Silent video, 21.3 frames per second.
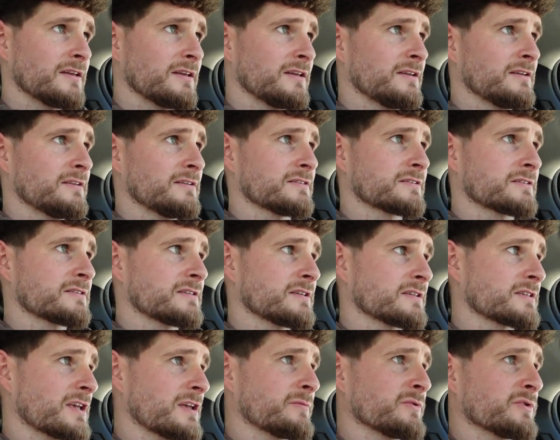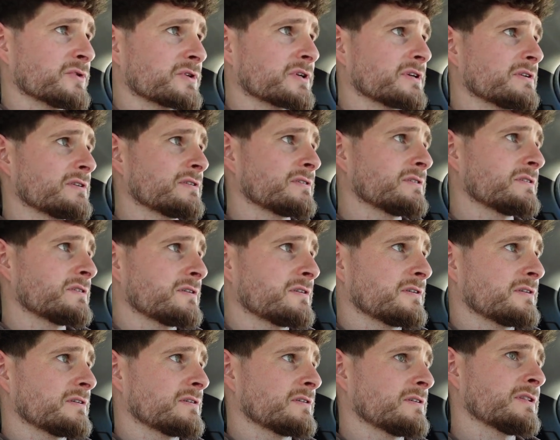is disabled,
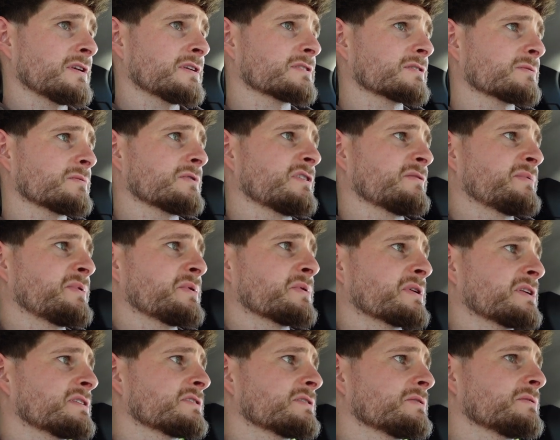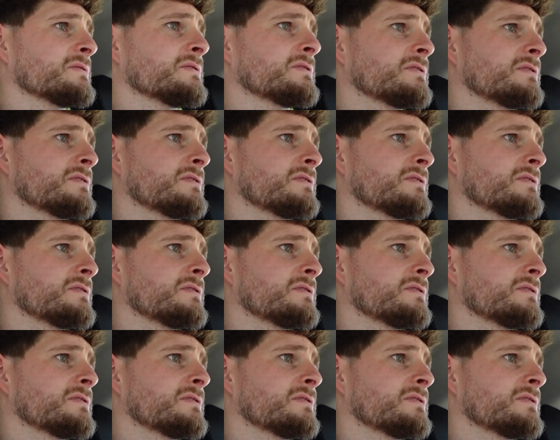and that's the one I pulled into.